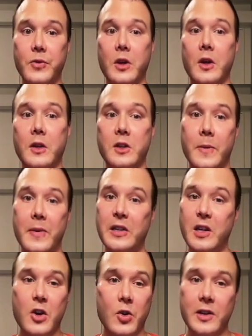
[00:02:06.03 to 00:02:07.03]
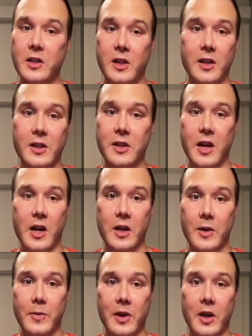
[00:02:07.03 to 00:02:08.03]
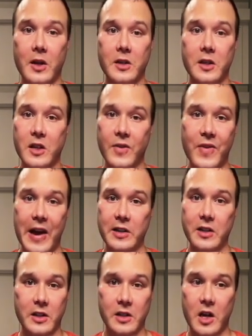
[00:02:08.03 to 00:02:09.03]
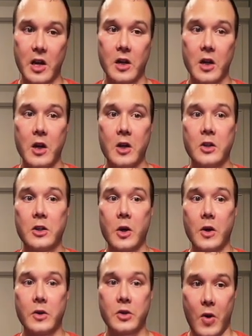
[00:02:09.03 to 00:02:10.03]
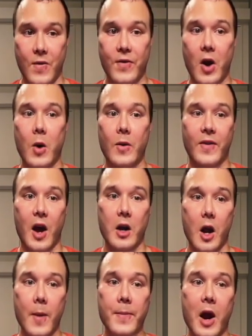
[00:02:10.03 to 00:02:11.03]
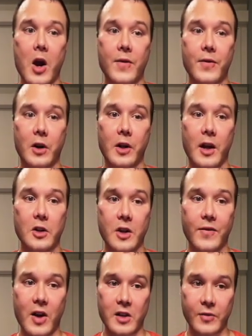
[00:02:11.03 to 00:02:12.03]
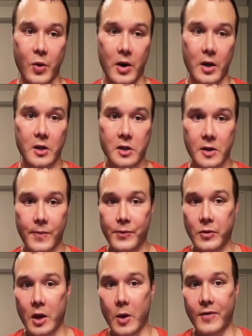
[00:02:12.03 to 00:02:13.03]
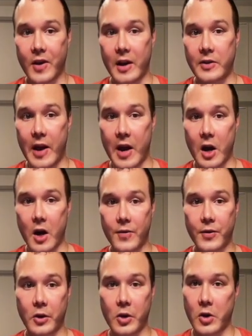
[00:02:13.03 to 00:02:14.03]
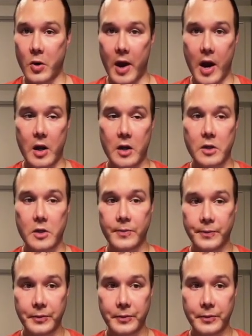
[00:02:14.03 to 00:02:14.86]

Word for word: It's going to be decreased in this setting because he's in the fasting state. So, so far we've got an up arrow for glycogen phosphorylase, and we've got a down arrow for glucokinase.